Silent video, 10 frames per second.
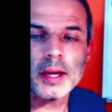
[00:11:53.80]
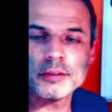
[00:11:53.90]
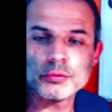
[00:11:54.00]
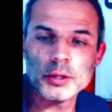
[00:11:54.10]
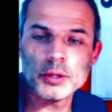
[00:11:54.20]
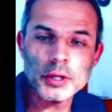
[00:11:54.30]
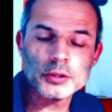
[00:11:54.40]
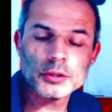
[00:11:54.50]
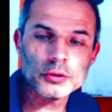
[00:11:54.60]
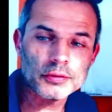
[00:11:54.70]
And if we
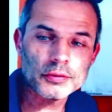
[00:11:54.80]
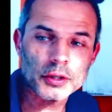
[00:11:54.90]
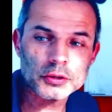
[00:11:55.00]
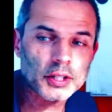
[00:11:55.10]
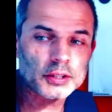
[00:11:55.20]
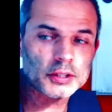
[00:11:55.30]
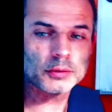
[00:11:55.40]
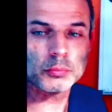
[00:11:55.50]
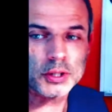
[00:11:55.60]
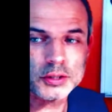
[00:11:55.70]
imagine all of those states,
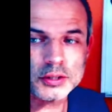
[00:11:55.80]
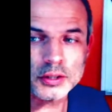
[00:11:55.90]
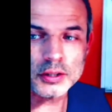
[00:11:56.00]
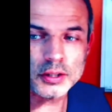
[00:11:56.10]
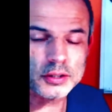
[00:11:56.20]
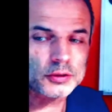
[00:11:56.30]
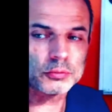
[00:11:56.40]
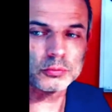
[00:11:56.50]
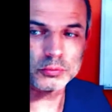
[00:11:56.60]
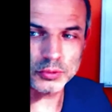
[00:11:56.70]
it means that it's
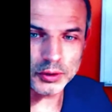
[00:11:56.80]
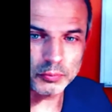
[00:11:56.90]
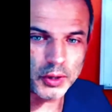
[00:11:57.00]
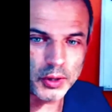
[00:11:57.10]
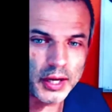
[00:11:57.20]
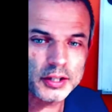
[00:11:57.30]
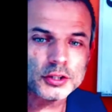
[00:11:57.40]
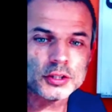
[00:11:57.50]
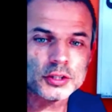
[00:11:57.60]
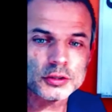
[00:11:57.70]
the
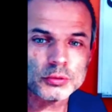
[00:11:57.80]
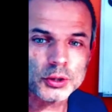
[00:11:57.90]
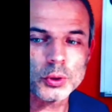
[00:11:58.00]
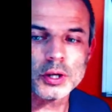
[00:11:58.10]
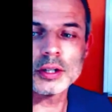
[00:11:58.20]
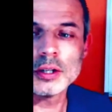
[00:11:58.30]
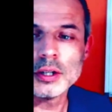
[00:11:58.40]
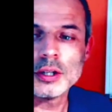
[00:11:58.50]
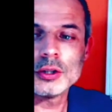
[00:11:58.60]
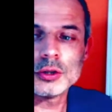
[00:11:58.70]
energy that's required
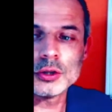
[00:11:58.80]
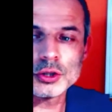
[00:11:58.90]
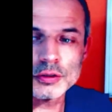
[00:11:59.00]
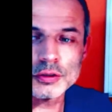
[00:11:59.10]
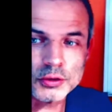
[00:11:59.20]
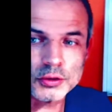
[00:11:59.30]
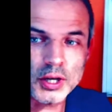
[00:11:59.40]
to shift